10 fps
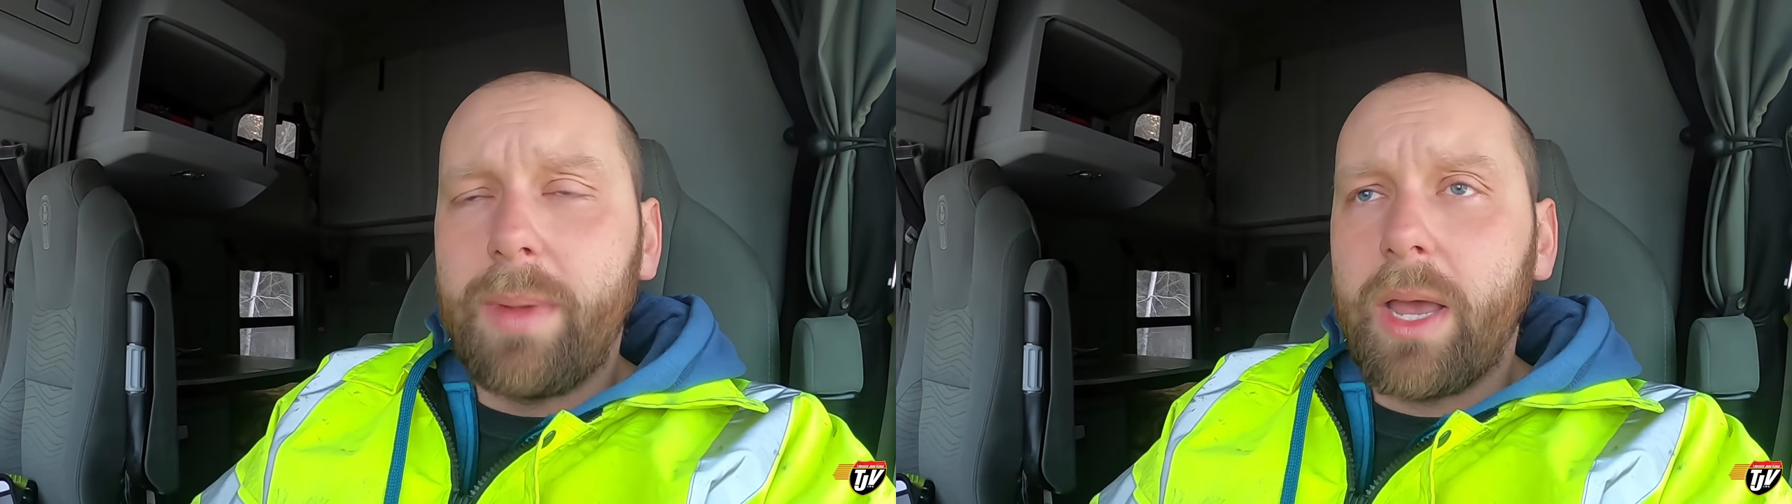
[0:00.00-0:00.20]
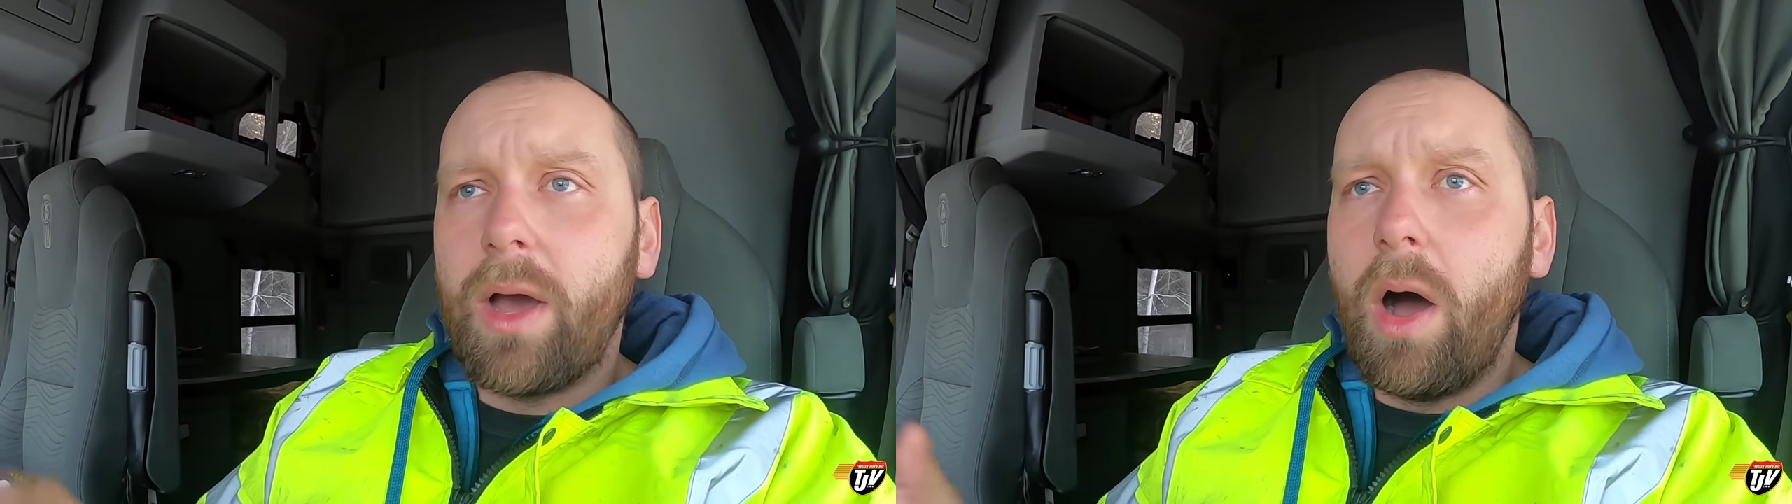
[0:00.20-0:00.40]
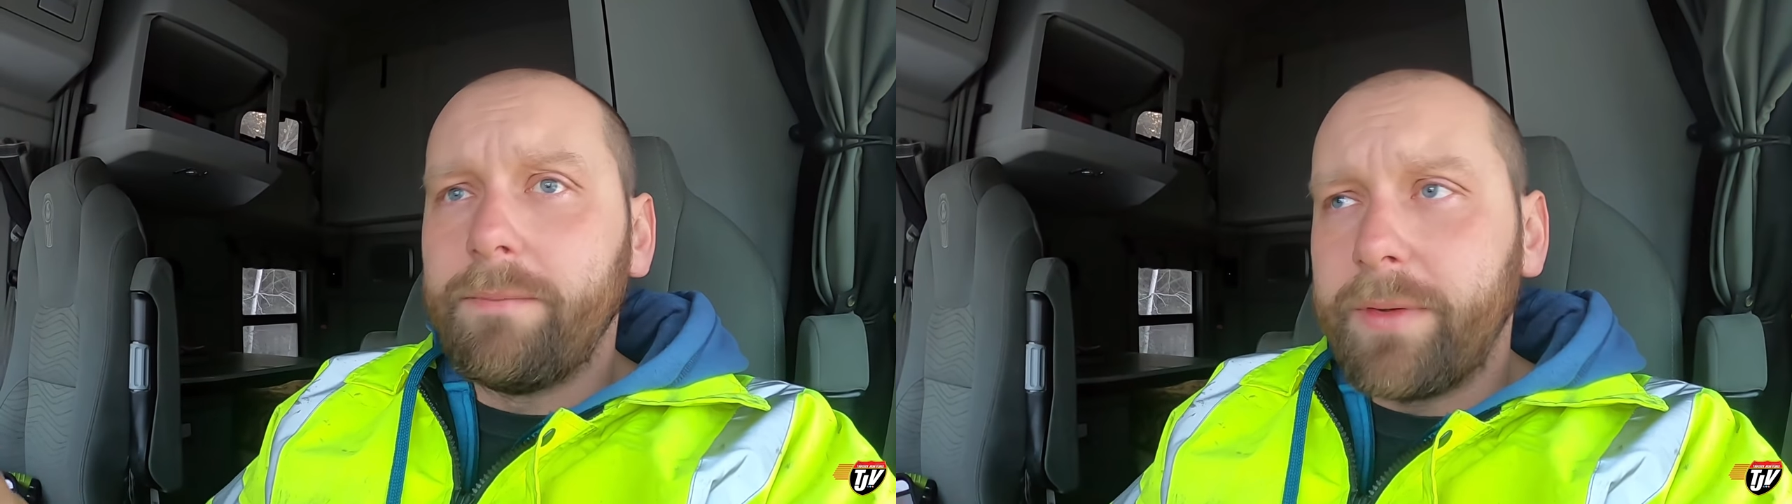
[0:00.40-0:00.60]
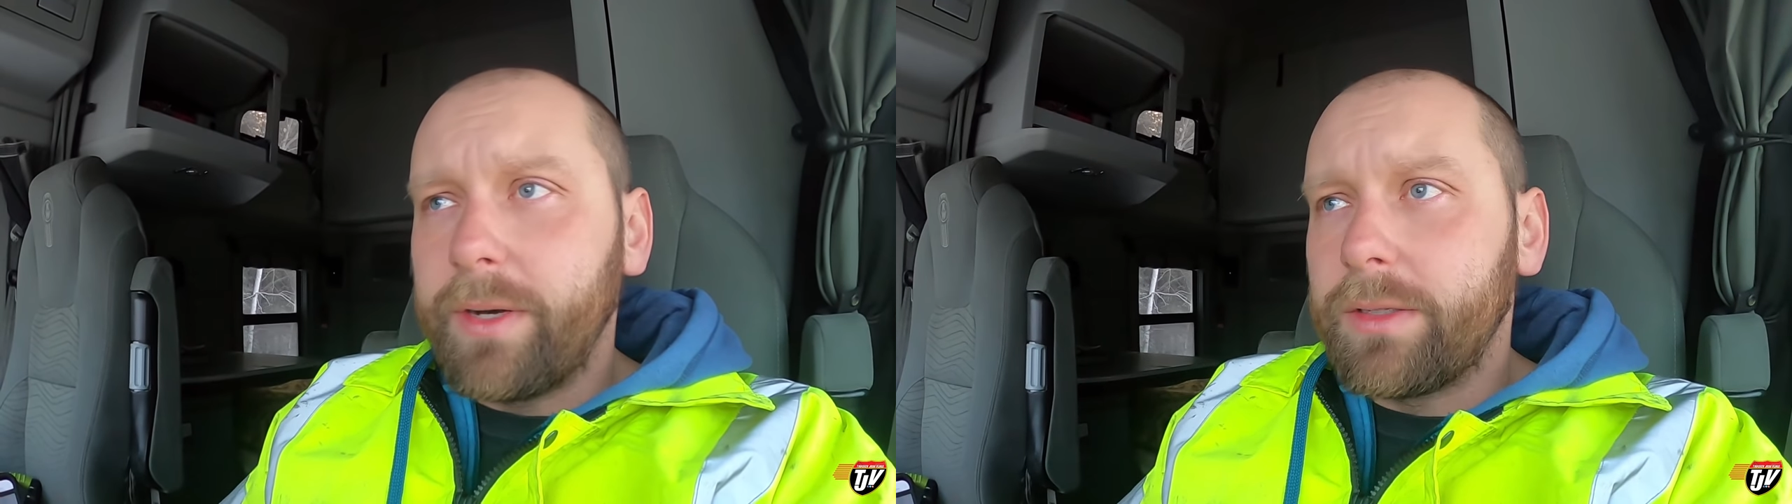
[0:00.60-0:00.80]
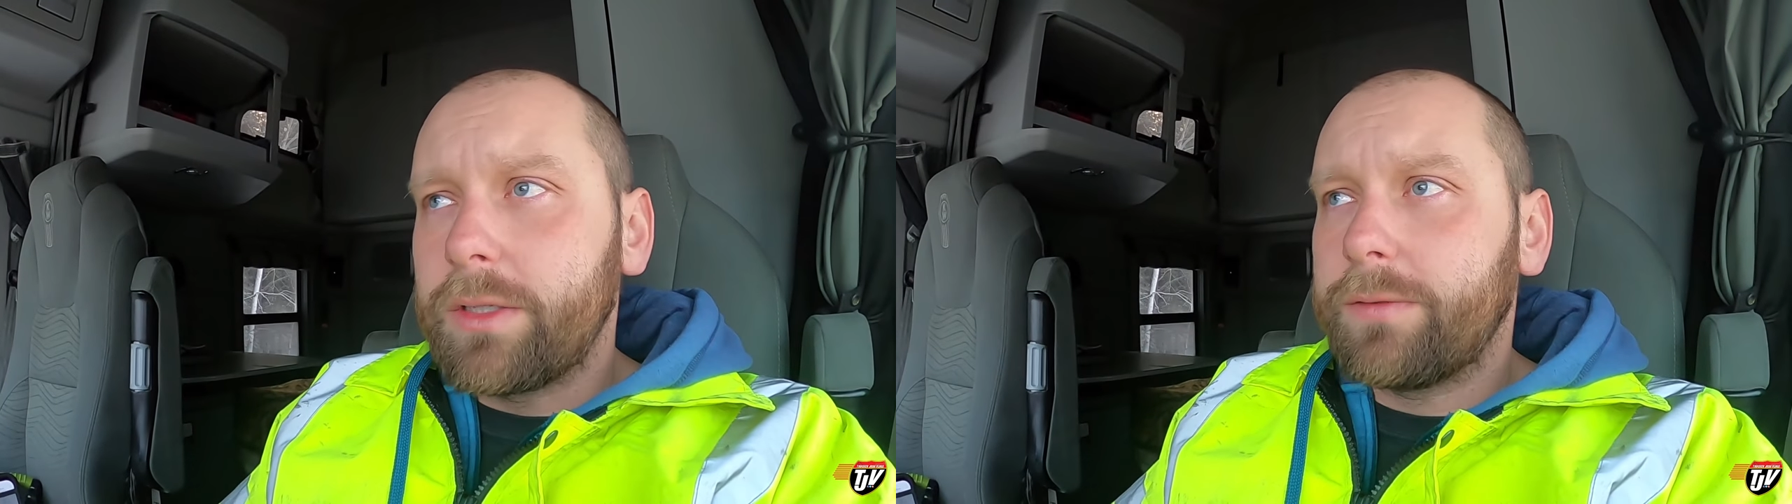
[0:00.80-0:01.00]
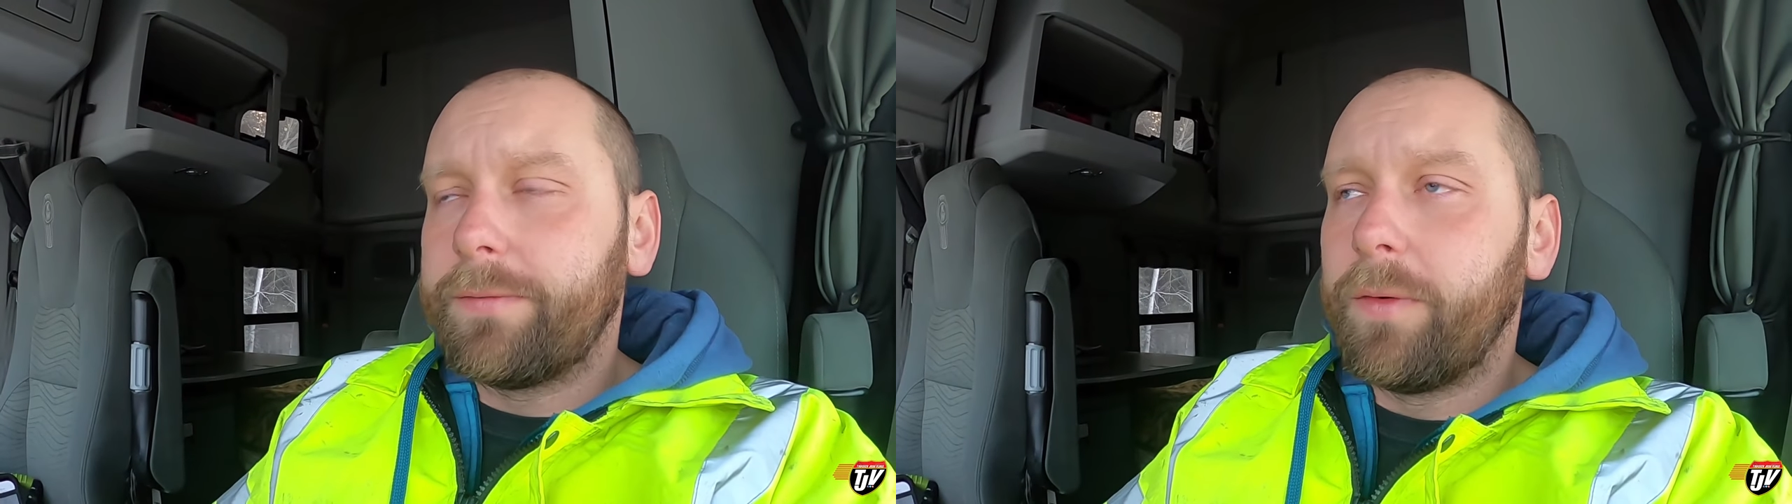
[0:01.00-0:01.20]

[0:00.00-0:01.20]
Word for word: my confidence